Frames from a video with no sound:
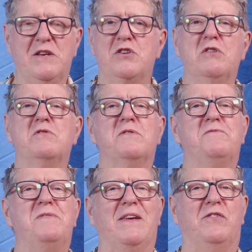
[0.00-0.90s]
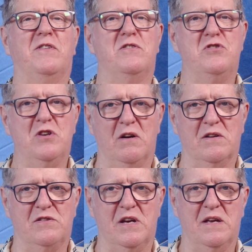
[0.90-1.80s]
choose a faster
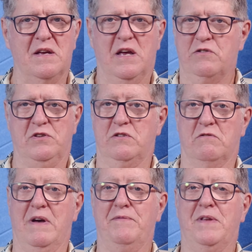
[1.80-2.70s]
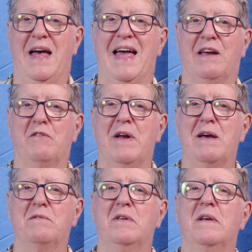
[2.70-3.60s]
charger so you don't have to hang
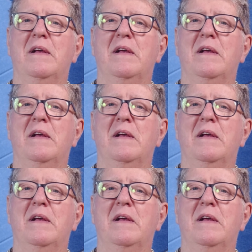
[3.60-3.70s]
around.